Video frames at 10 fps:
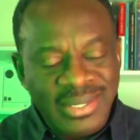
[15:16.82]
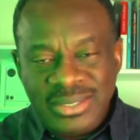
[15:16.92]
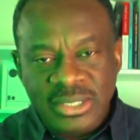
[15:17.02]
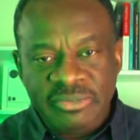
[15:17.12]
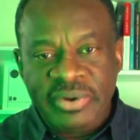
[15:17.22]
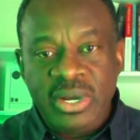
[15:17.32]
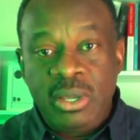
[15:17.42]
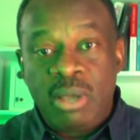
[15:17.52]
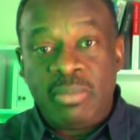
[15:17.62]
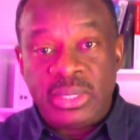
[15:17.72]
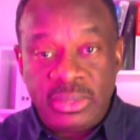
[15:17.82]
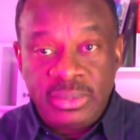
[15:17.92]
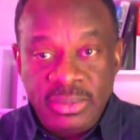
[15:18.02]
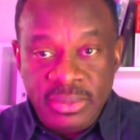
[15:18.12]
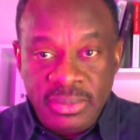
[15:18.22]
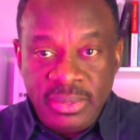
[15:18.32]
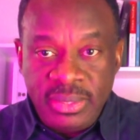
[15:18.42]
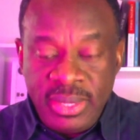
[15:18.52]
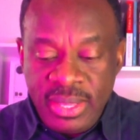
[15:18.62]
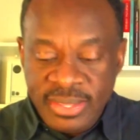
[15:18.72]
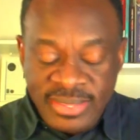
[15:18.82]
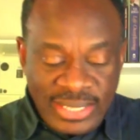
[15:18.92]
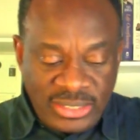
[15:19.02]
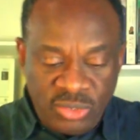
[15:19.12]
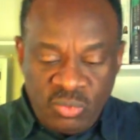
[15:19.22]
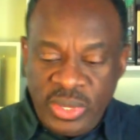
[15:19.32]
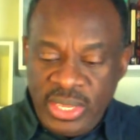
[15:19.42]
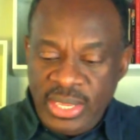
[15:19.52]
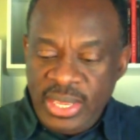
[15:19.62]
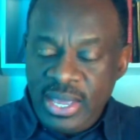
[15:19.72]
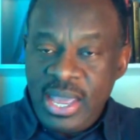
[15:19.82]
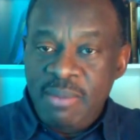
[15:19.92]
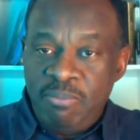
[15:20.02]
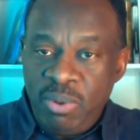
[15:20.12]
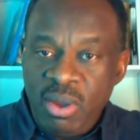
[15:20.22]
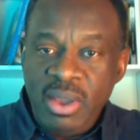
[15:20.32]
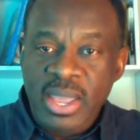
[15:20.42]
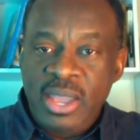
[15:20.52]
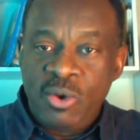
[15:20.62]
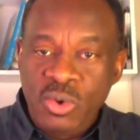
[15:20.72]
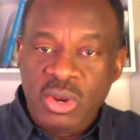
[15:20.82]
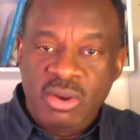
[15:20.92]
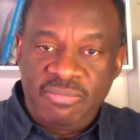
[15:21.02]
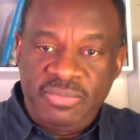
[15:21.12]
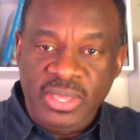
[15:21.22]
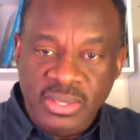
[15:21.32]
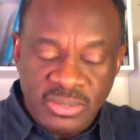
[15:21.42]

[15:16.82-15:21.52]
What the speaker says: And this is very common, that we employ a whole lot of